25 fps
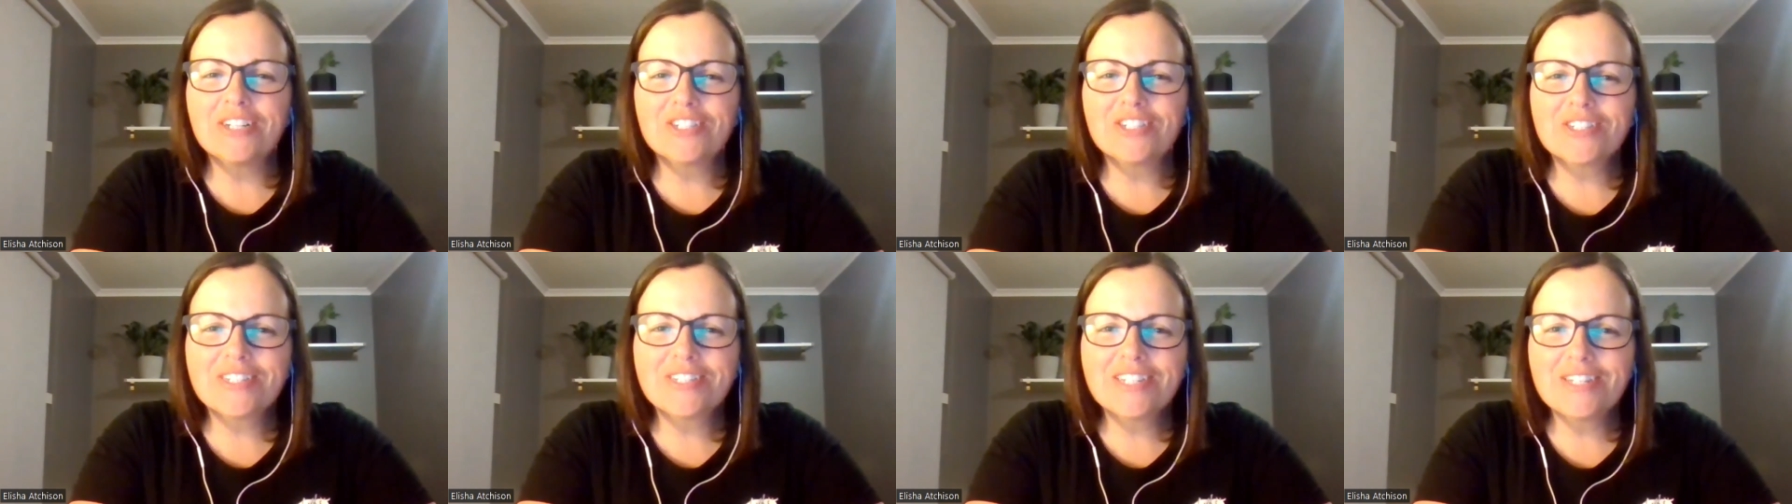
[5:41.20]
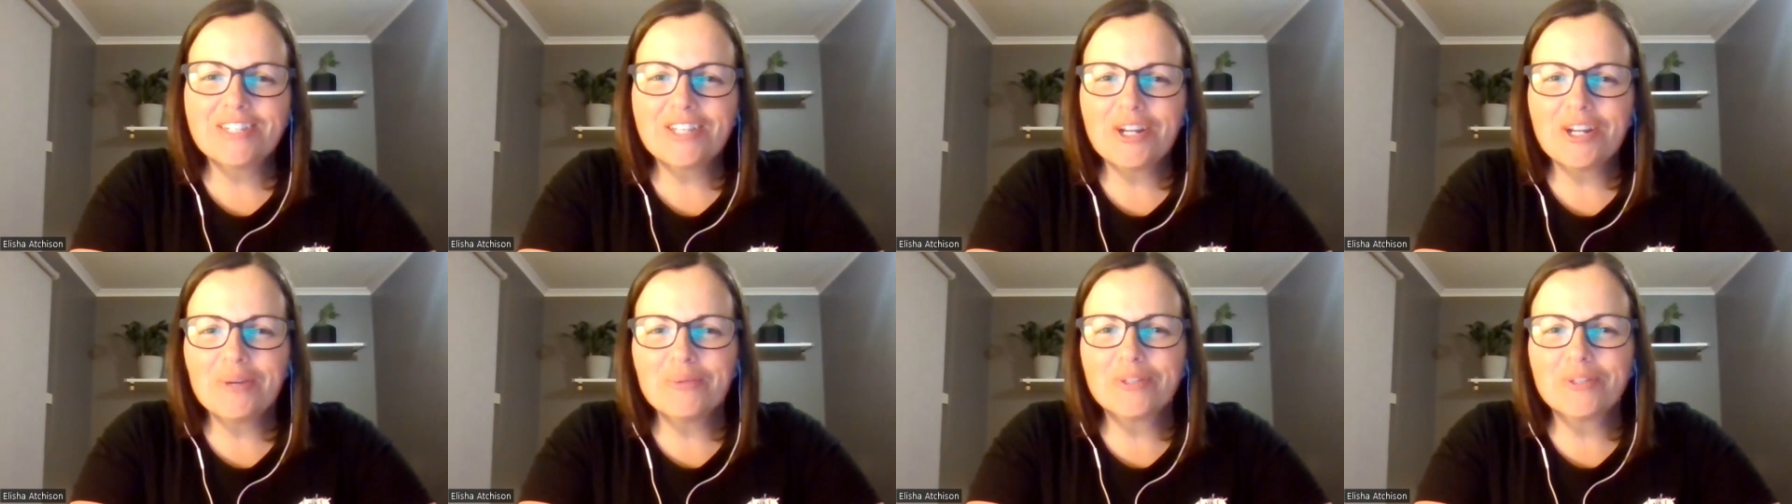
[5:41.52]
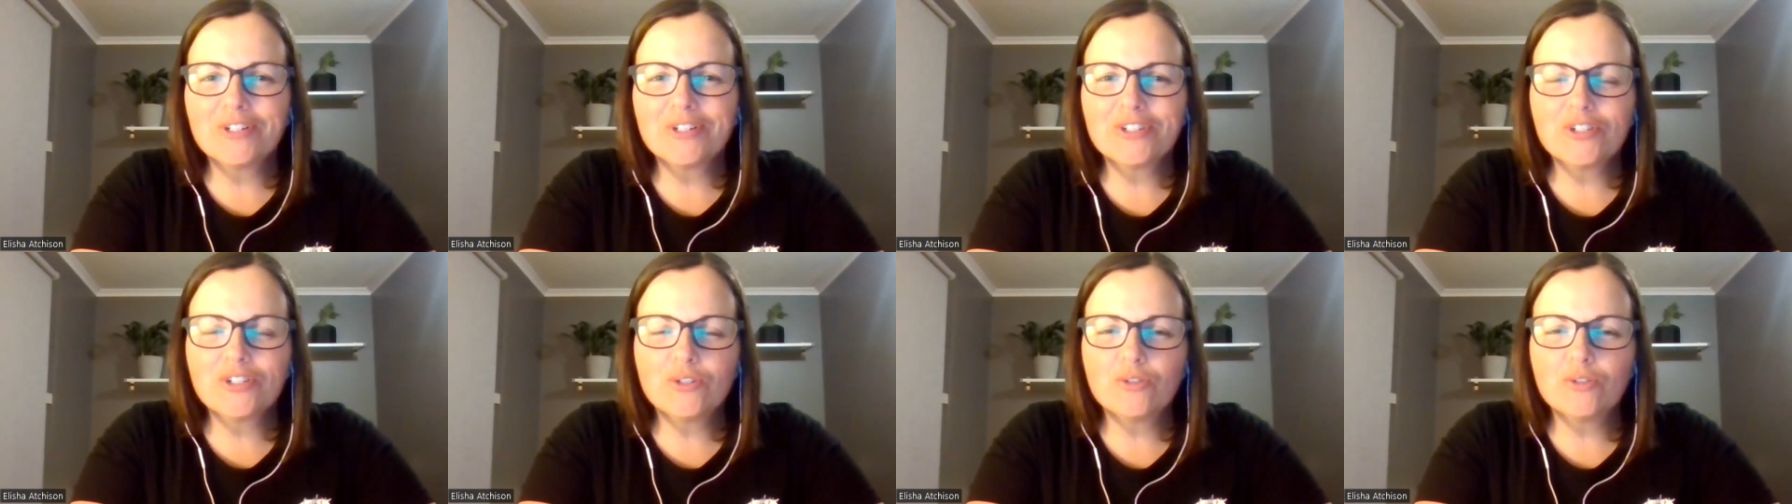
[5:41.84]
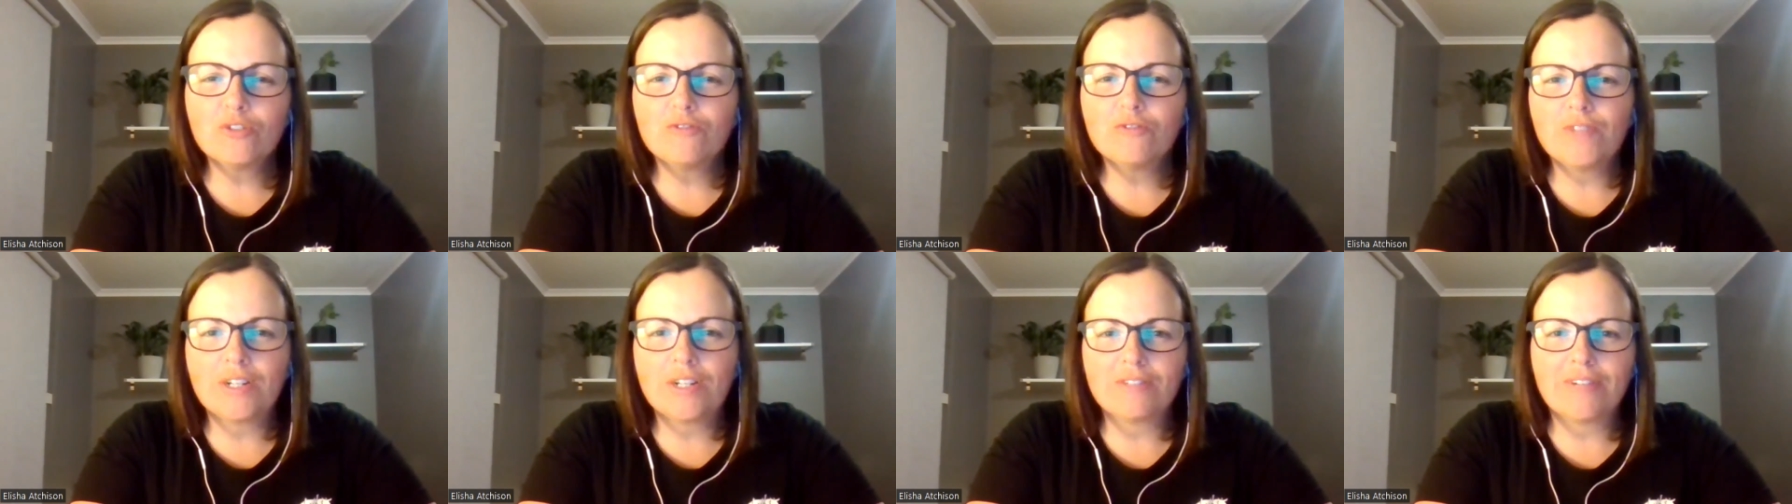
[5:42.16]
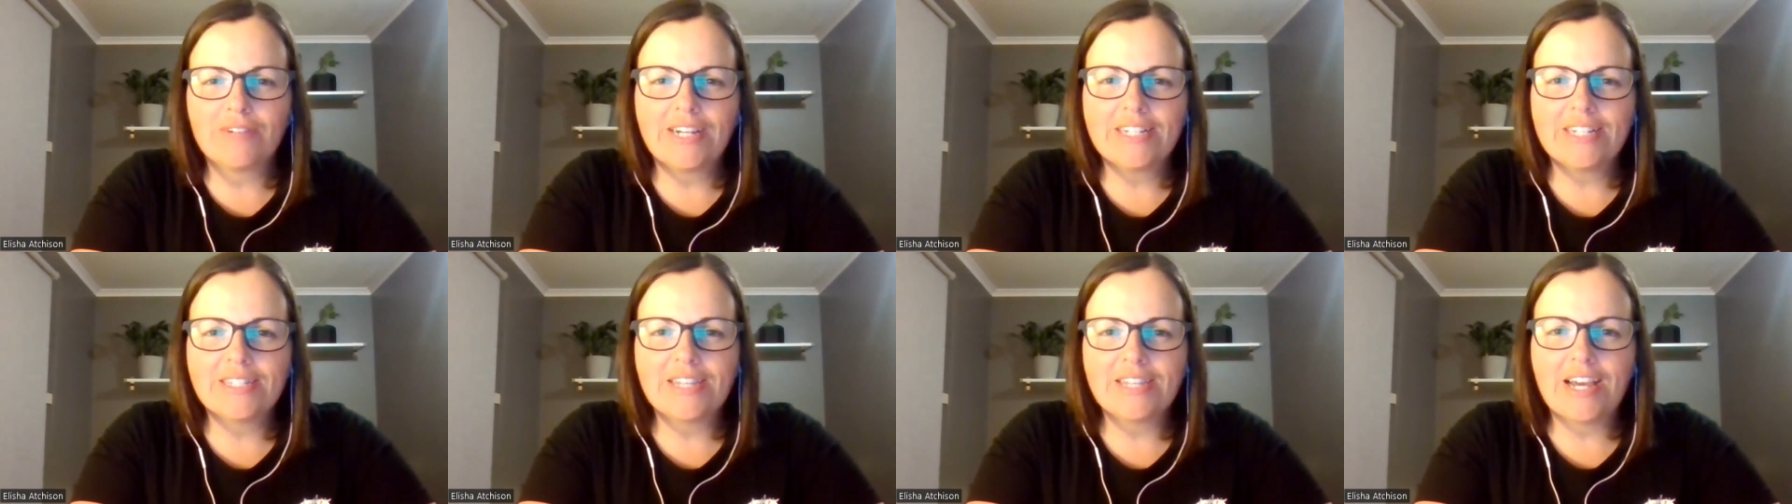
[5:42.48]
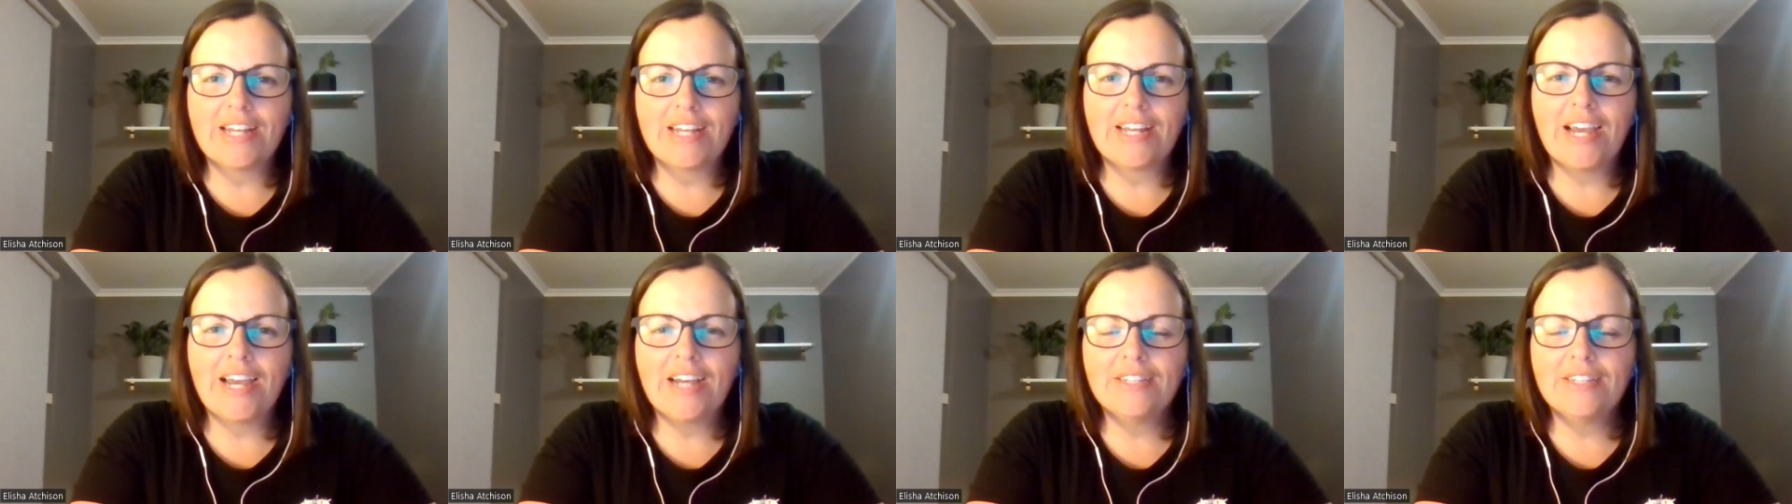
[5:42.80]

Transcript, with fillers: but I just said that I wanted to do a fundraiser and I